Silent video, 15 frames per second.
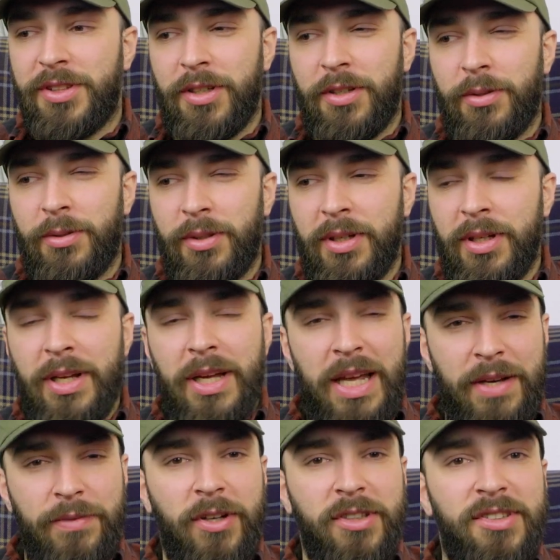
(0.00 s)
So
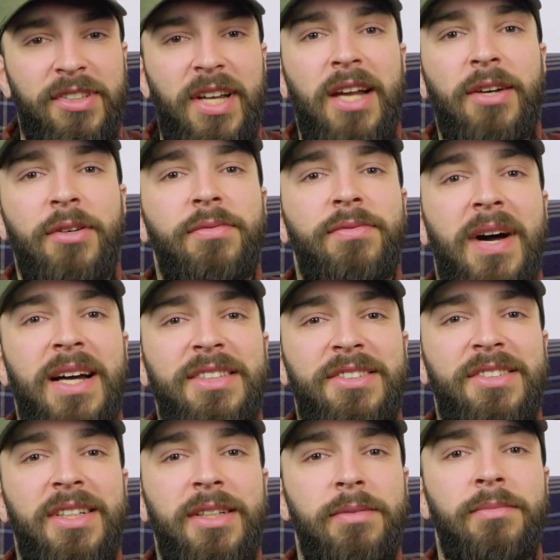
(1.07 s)
he was
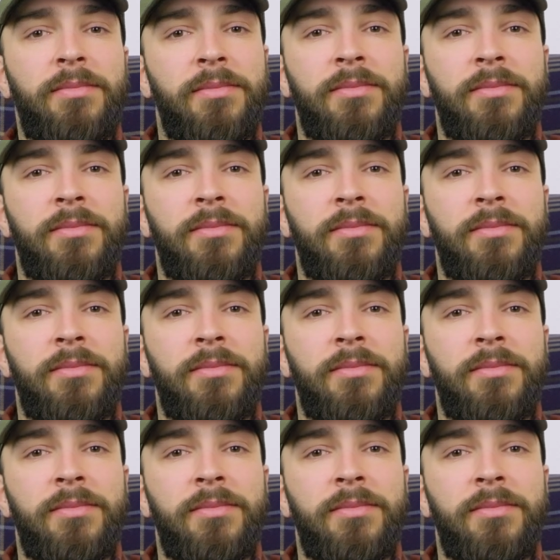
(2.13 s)
sacrificing,